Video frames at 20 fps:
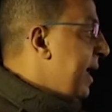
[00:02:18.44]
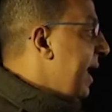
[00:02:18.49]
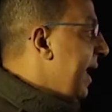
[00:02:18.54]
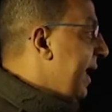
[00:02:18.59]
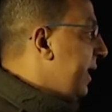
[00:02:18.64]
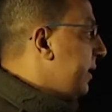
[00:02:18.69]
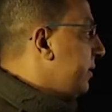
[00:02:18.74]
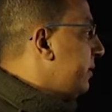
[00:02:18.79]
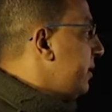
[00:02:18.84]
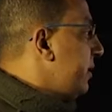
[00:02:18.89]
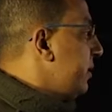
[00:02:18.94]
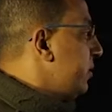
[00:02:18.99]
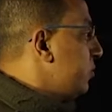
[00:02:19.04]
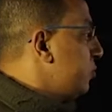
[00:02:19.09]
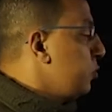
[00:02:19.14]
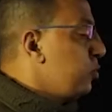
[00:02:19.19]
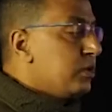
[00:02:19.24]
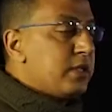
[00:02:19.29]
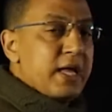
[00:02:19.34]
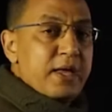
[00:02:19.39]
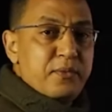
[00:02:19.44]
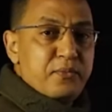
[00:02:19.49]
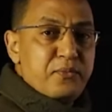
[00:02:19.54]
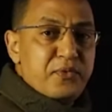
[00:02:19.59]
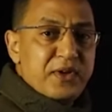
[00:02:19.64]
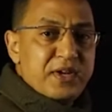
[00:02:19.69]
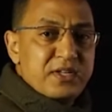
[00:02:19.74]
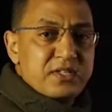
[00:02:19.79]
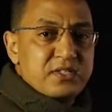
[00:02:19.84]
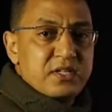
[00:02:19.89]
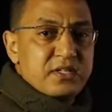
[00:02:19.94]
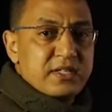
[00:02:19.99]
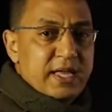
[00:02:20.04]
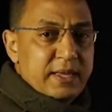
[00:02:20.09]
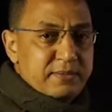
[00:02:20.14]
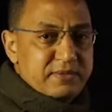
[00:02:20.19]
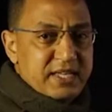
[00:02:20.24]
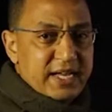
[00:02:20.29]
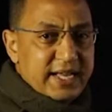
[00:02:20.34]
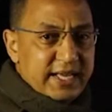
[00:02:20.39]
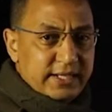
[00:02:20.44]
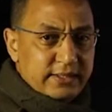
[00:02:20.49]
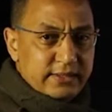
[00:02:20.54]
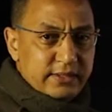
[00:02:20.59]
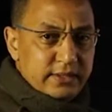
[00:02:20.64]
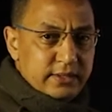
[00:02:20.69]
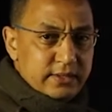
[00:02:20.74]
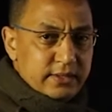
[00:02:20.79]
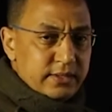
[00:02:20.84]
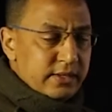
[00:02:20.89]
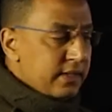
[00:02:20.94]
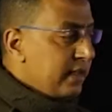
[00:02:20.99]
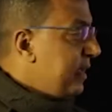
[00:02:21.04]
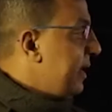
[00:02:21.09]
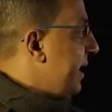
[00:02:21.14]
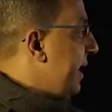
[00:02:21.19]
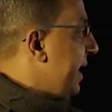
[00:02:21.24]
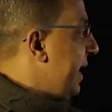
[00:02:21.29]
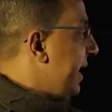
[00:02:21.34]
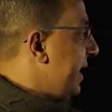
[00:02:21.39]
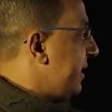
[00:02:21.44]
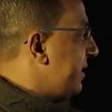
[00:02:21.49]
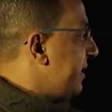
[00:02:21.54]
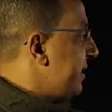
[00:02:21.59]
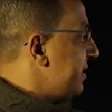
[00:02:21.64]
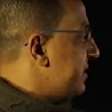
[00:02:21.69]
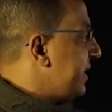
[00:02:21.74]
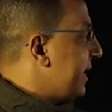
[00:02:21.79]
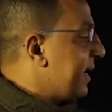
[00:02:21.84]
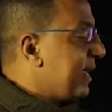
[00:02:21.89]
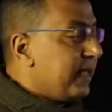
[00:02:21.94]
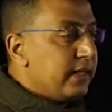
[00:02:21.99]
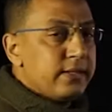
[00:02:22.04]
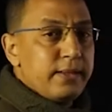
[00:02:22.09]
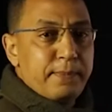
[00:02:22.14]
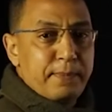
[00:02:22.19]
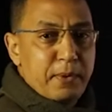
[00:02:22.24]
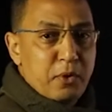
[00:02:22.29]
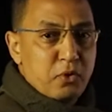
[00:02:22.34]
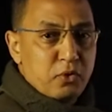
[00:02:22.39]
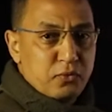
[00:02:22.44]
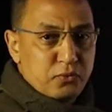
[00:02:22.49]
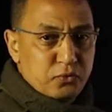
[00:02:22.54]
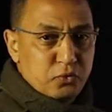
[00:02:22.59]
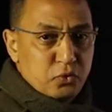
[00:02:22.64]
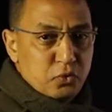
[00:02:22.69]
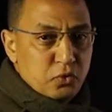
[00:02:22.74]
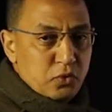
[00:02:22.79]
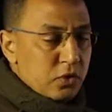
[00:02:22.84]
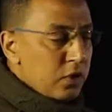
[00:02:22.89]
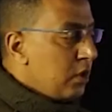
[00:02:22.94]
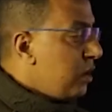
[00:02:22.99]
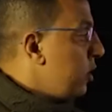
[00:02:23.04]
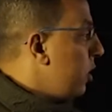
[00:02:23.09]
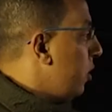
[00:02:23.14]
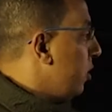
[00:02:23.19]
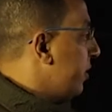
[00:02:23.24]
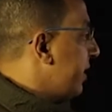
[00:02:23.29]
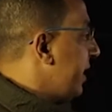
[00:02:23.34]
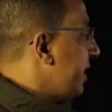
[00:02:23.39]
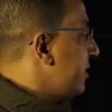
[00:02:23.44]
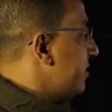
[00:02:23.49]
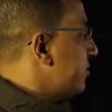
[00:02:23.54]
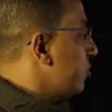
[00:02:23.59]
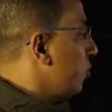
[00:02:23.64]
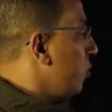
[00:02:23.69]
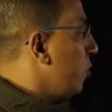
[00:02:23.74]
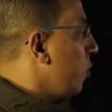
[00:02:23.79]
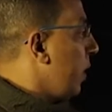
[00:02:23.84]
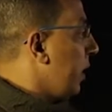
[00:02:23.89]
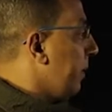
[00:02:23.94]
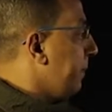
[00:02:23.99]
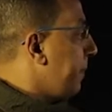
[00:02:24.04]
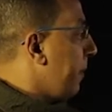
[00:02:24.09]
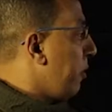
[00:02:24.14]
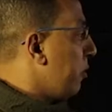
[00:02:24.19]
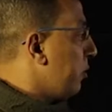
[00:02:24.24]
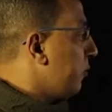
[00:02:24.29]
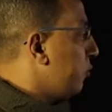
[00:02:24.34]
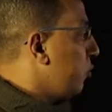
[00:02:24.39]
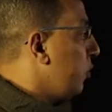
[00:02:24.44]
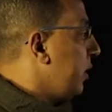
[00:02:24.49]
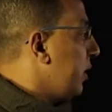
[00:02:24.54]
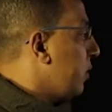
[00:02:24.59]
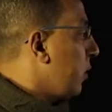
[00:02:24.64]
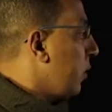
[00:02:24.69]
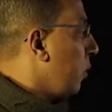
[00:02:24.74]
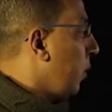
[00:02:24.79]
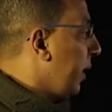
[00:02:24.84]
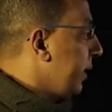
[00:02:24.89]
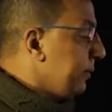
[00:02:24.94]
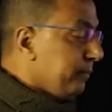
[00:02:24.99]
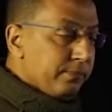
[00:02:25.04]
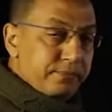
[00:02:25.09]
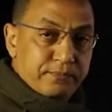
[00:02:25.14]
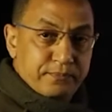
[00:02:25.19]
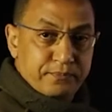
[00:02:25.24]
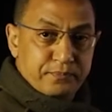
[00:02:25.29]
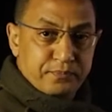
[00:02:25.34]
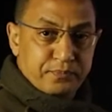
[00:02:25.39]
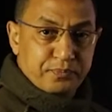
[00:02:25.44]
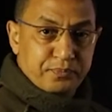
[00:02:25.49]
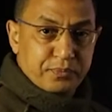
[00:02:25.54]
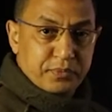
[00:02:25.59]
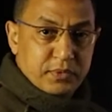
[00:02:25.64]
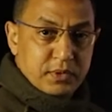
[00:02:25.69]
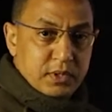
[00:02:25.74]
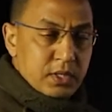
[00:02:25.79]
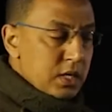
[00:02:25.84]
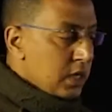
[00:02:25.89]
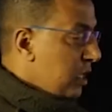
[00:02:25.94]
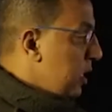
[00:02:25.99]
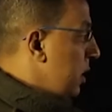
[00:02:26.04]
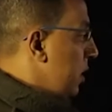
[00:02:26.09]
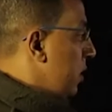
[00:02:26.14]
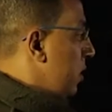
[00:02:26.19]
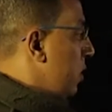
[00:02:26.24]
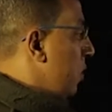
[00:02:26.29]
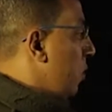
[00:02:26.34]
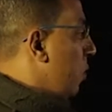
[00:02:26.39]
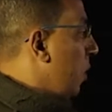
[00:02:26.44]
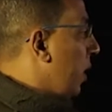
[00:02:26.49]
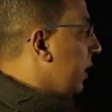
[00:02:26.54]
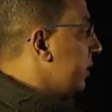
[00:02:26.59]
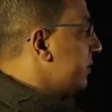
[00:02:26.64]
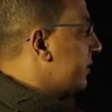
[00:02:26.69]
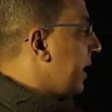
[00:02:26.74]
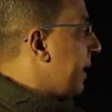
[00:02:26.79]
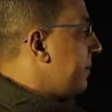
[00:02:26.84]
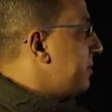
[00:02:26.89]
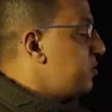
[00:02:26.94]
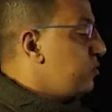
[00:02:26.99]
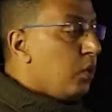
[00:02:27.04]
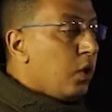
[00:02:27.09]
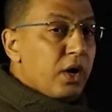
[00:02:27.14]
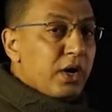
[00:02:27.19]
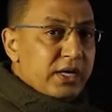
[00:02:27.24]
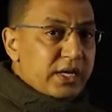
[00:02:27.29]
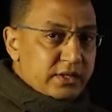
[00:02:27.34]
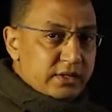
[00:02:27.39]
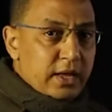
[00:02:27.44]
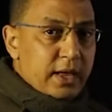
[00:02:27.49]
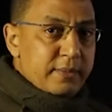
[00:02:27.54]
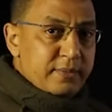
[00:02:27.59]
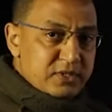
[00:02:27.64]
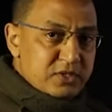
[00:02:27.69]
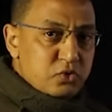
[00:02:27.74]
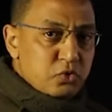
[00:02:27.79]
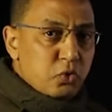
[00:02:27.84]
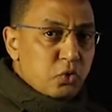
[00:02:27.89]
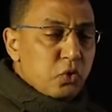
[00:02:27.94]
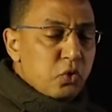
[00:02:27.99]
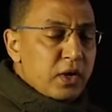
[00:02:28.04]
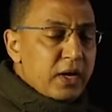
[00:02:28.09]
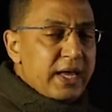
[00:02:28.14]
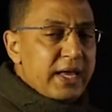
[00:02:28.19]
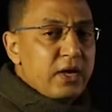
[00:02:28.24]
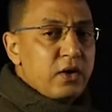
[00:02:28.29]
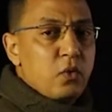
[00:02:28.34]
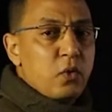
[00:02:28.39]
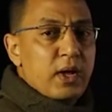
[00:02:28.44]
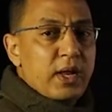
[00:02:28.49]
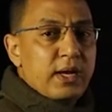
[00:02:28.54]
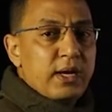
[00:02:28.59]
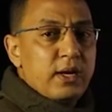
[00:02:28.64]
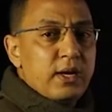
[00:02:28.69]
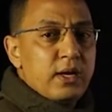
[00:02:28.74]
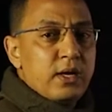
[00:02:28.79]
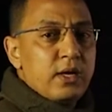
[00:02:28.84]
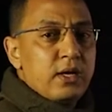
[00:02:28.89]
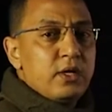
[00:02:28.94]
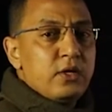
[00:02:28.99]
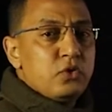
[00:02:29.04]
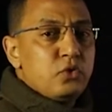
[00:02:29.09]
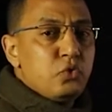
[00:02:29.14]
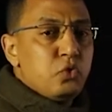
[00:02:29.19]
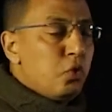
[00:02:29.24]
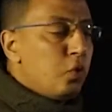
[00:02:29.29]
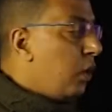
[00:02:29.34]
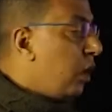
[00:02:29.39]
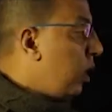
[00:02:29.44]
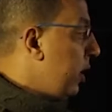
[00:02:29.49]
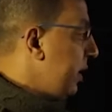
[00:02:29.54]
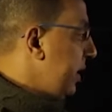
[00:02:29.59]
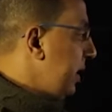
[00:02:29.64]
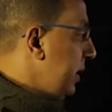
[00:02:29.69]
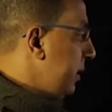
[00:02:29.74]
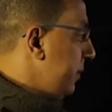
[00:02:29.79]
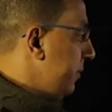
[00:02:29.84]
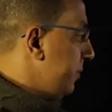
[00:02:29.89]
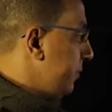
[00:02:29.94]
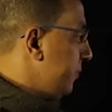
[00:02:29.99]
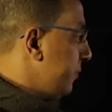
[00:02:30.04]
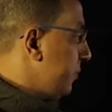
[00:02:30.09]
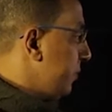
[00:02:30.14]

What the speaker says: and 2 times first times second and second power of 2. Okay, so 1 power of 2 equal 1. 1 times y times 2 equal 2y,